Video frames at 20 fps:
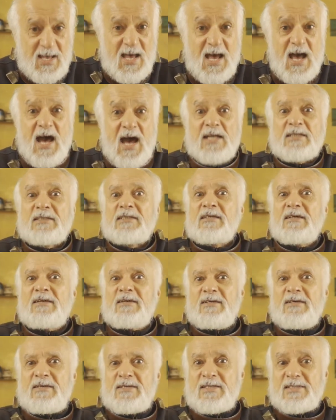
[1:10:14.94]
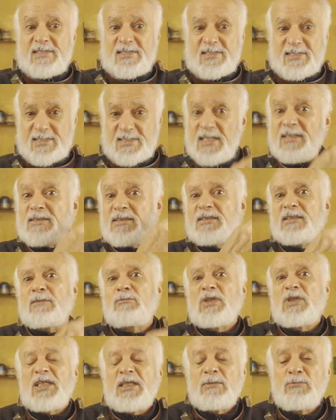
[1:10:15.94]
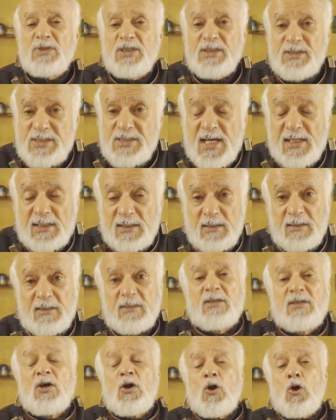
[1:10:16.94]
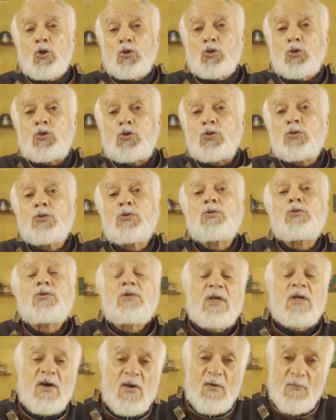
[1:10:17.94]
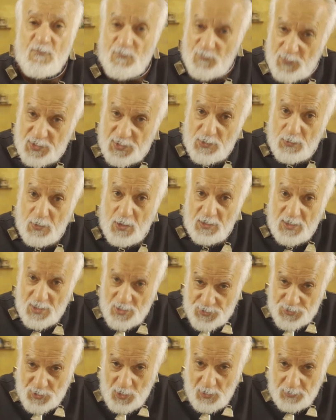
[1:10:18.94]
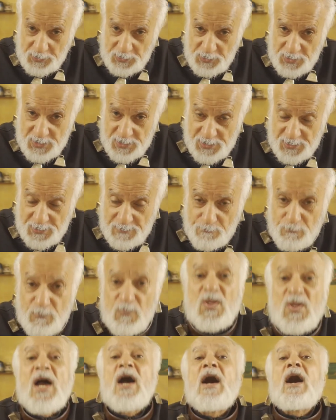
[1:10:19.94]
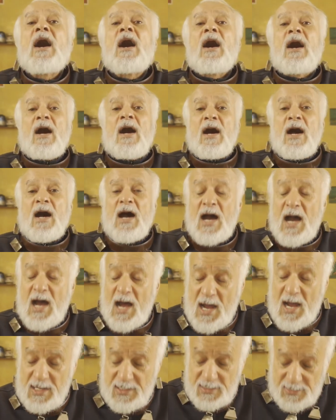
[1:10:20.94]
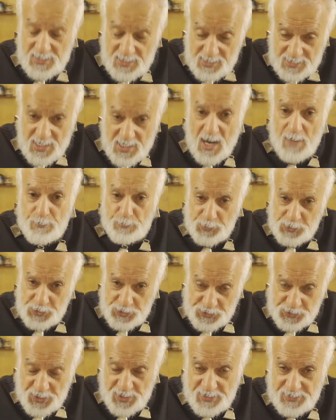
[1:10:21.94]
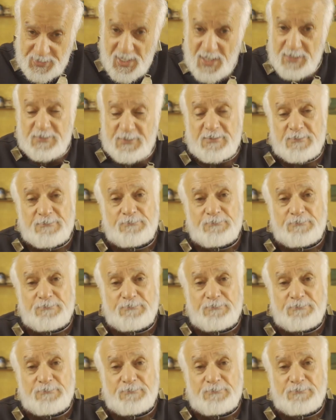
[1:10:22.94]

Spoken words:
and send them immediately to federal authorities. I really appreciate that.